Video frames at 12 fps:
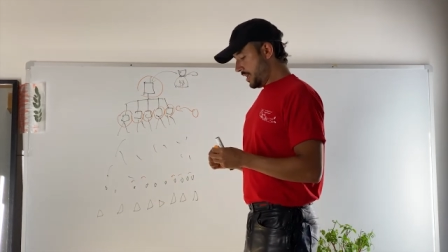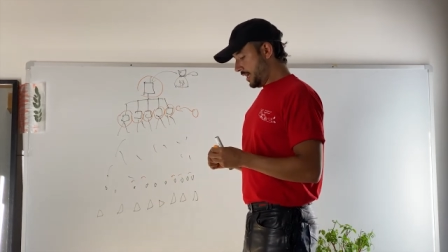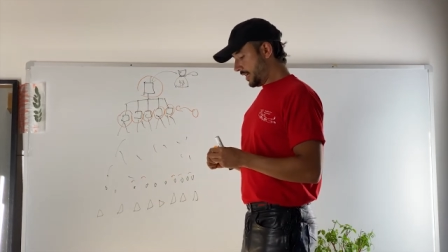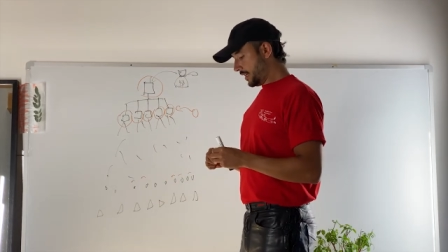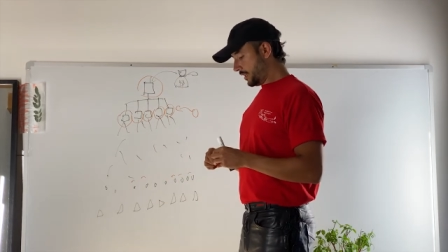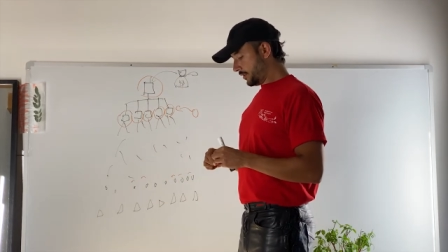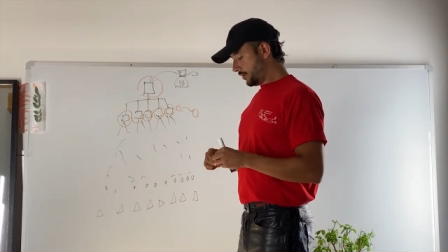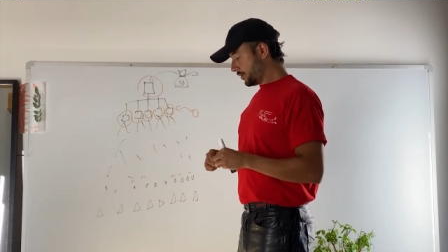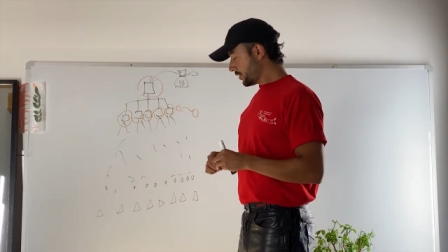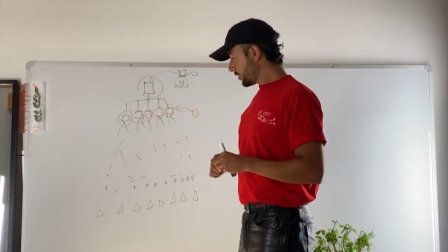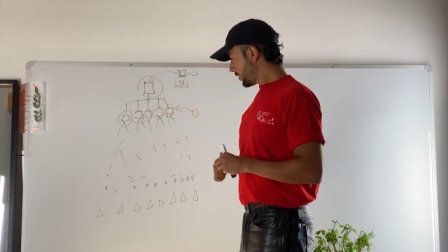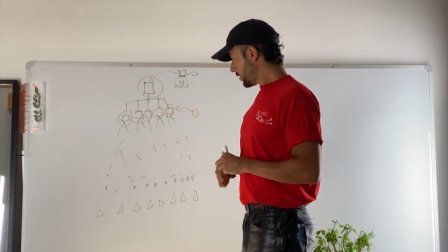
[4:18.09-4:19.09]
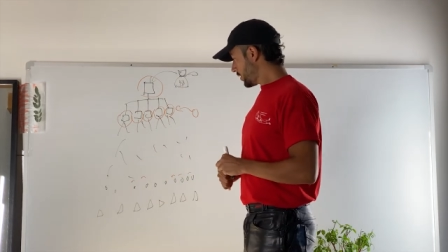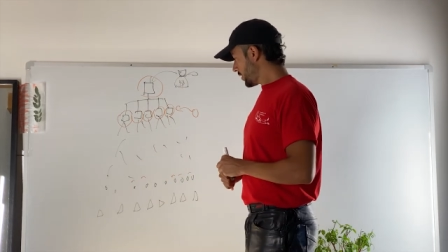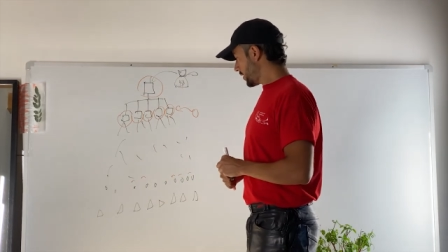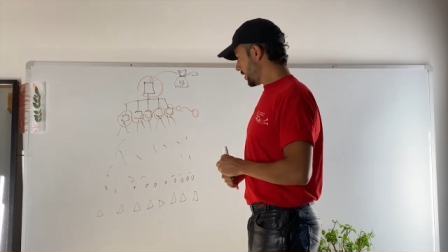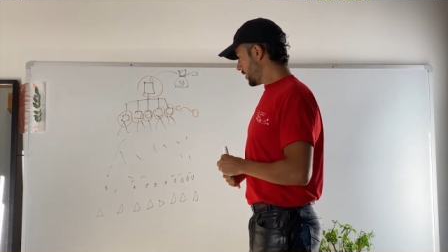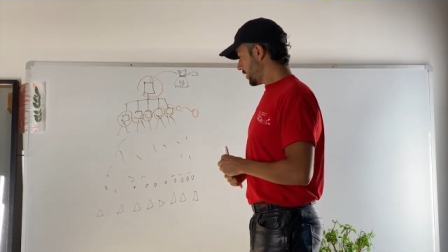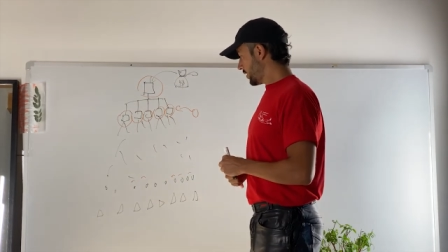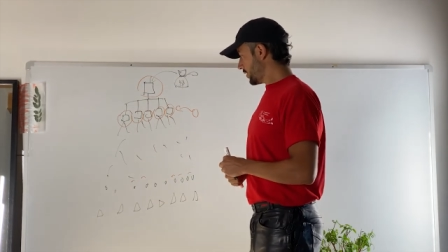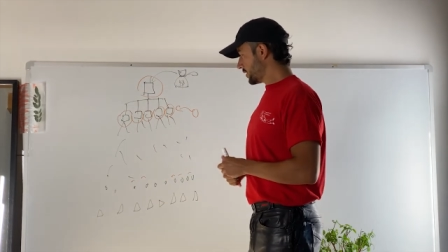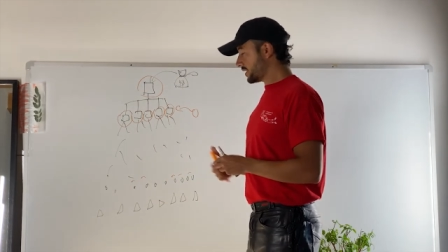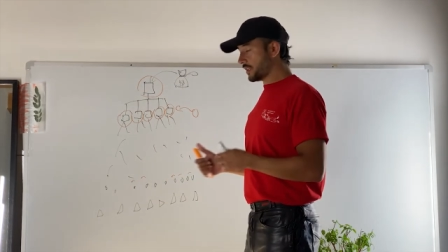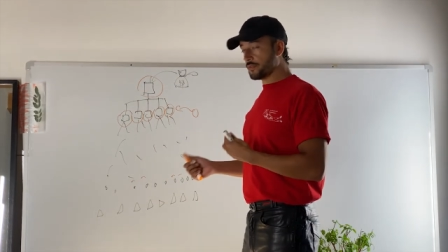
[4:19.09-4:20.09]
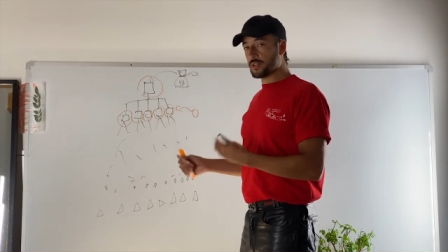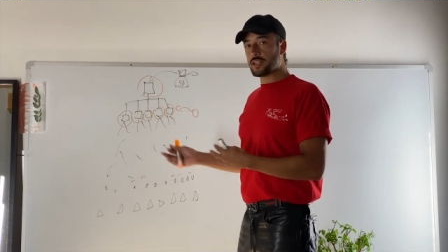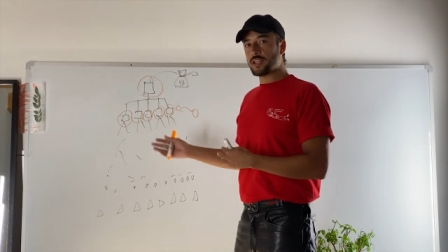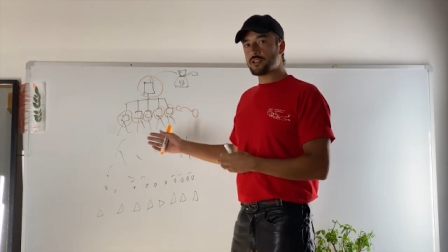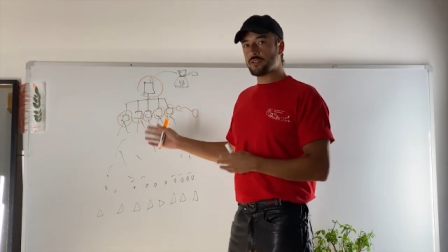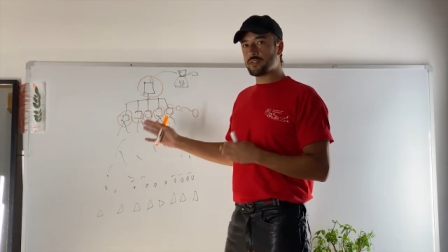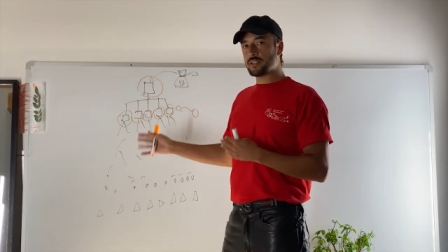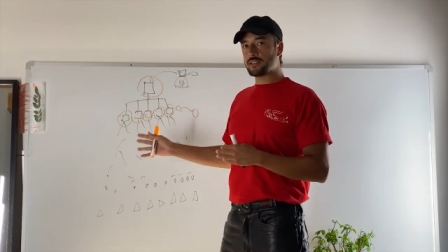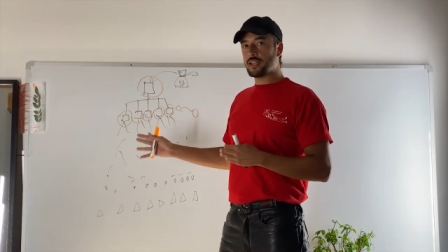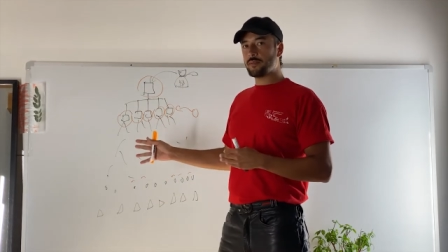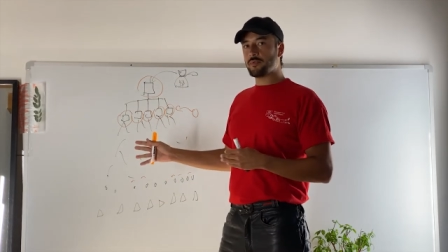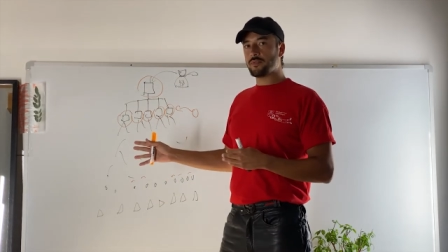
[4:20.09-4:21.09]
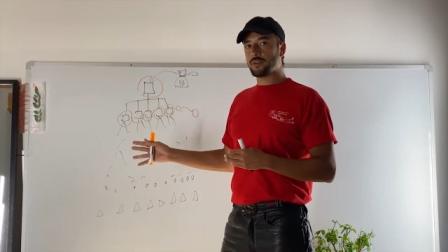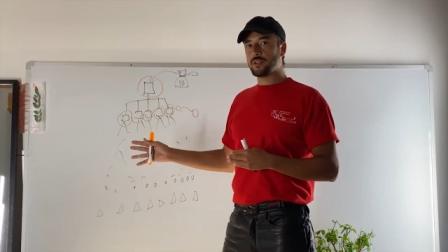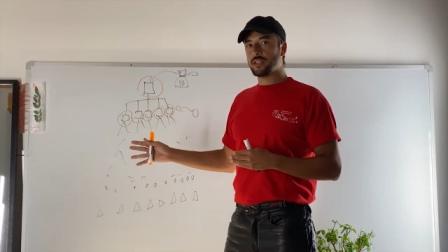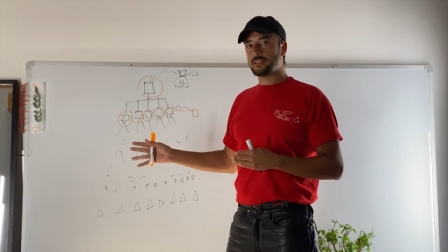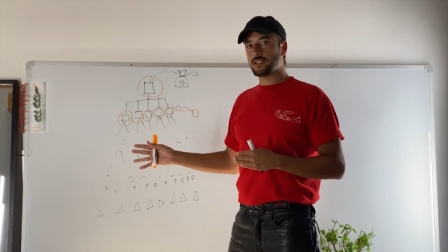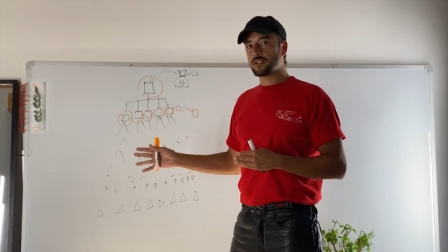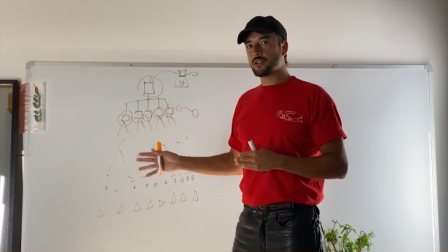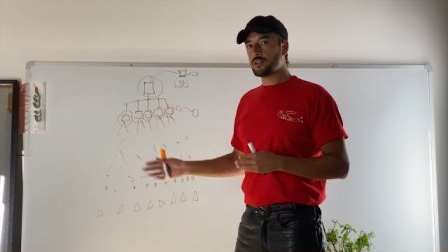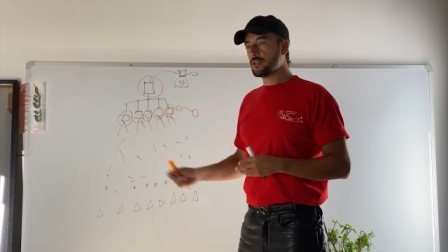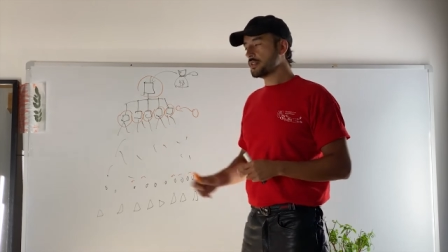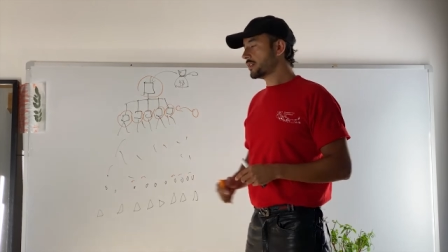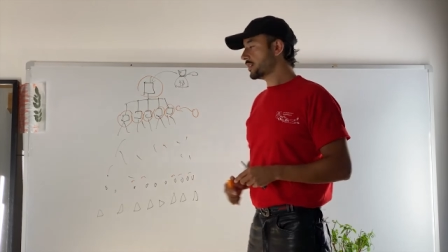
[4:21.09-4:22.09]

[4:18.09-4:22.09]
And another uh, disadvantage of this type of organization